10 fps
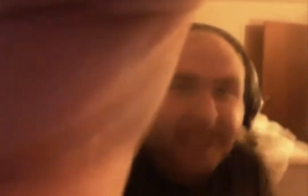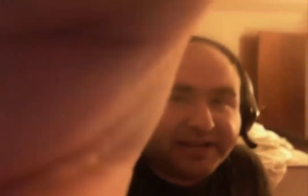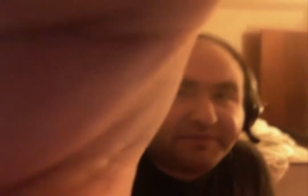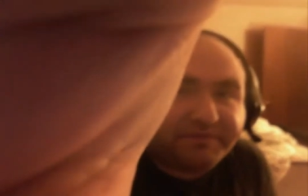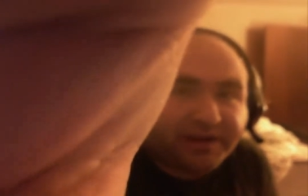Guy. I
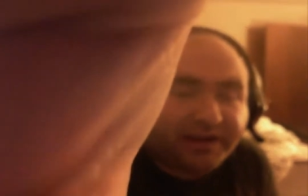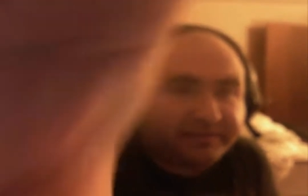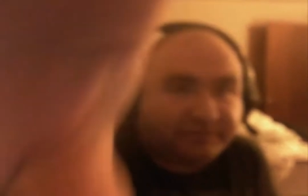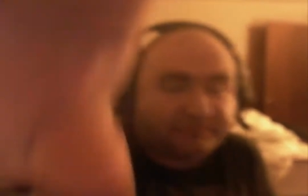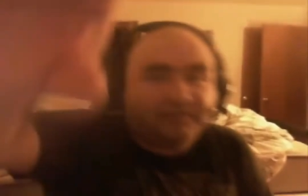think we've
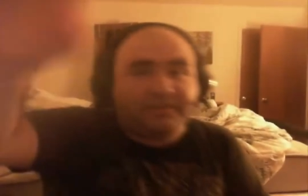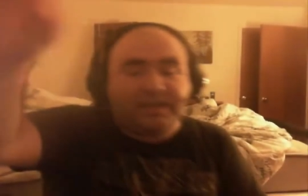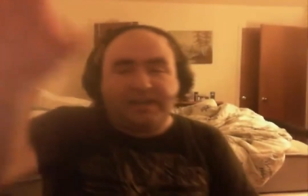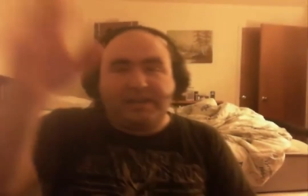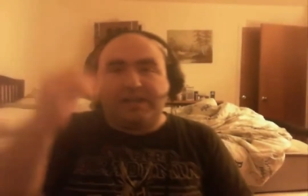gone through all
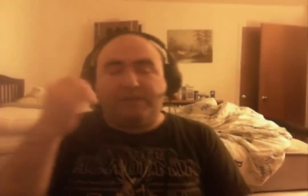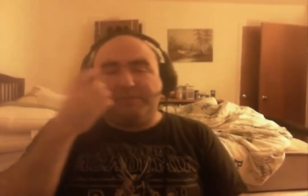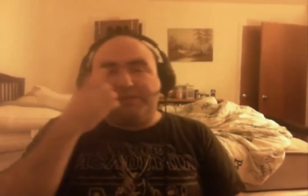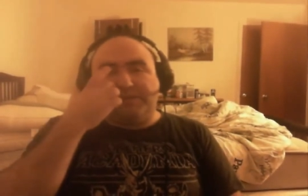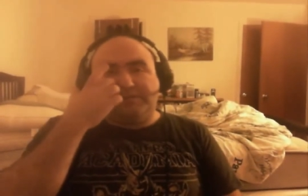that. Now
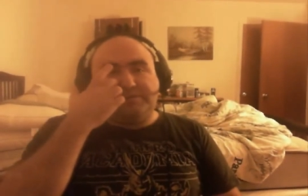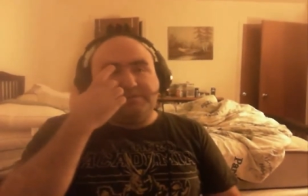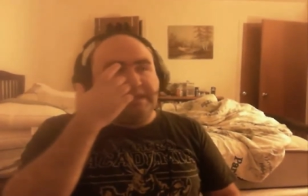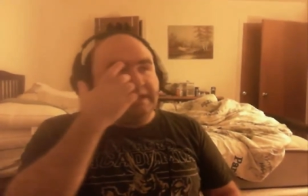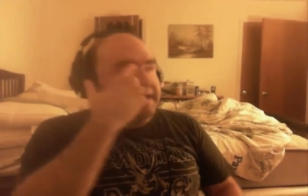we've gone
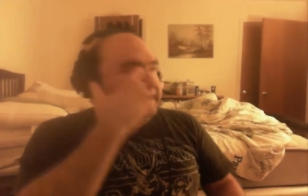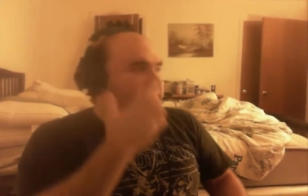to the